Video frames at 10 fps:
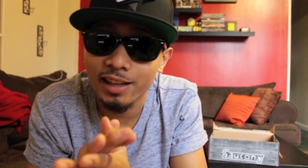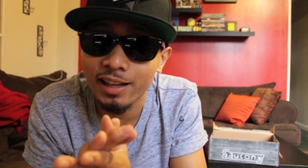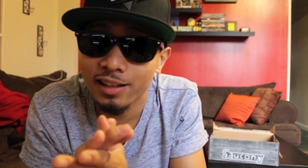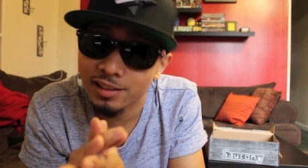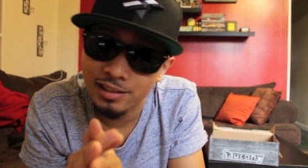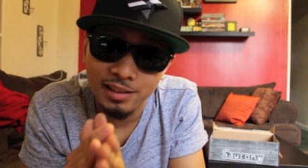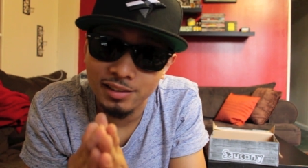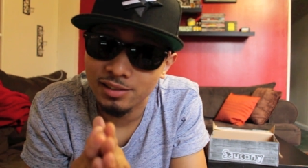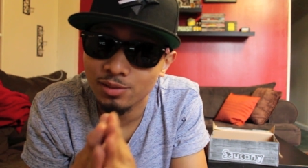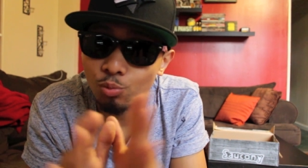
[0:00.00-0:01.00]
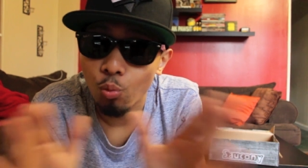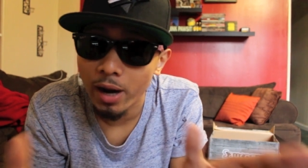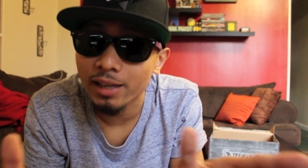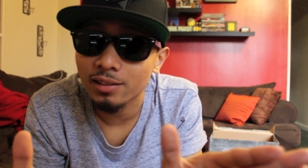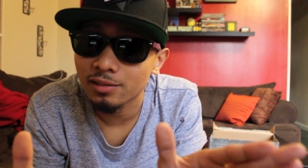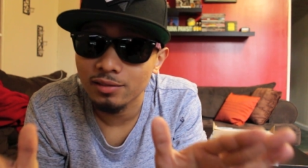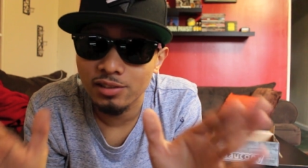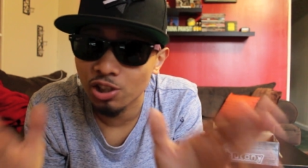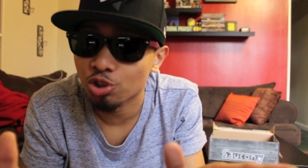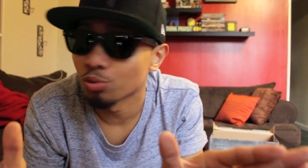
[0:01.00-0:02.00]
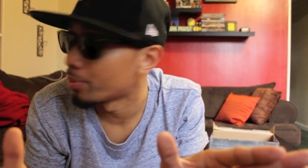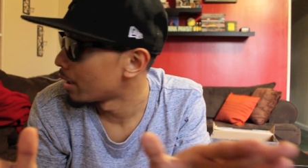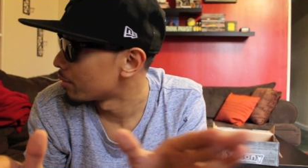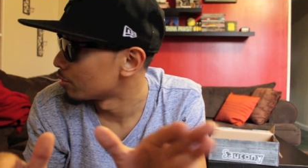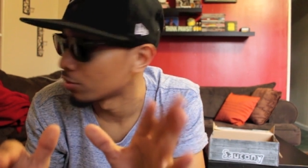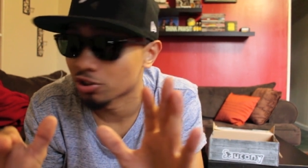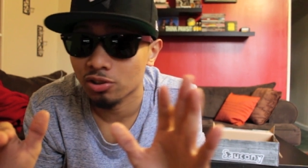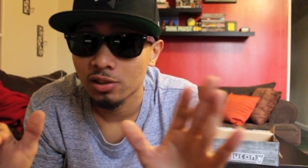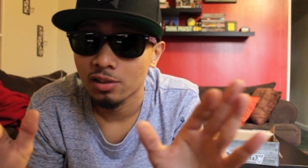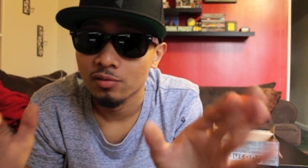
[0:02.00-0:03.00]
in this white tissue paper, which,